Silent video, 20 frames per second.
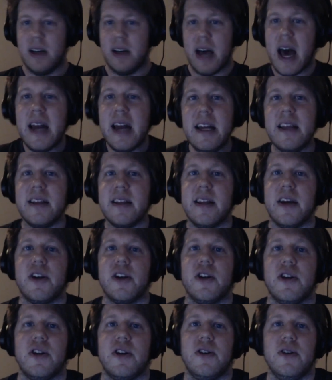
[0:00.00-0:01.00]
anything
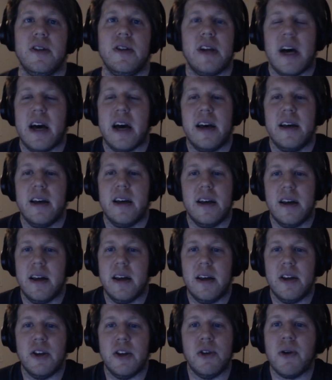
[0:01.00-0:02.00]
that
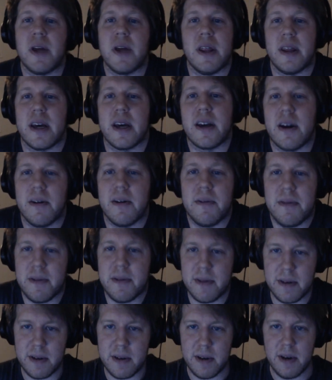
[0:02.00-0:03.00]
you can think of,
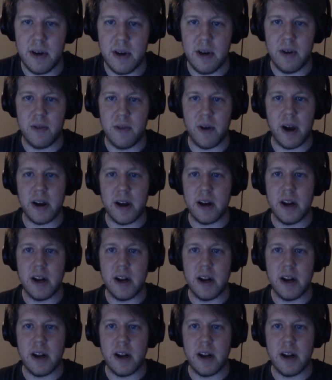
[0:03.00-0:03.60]
right?